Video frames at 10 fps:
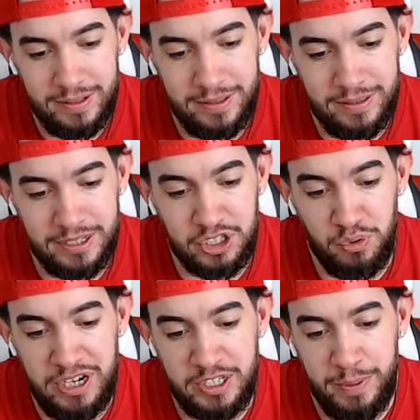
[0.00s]
the
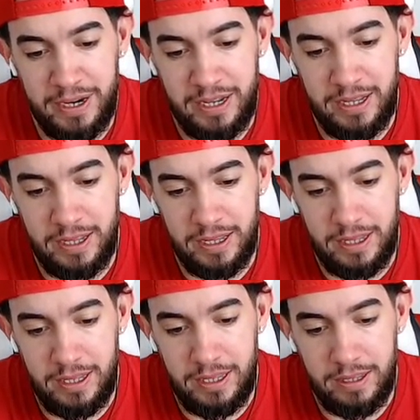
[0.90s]
screen's been...
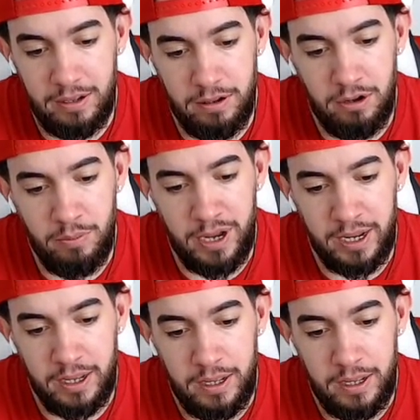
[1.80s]
Oh my...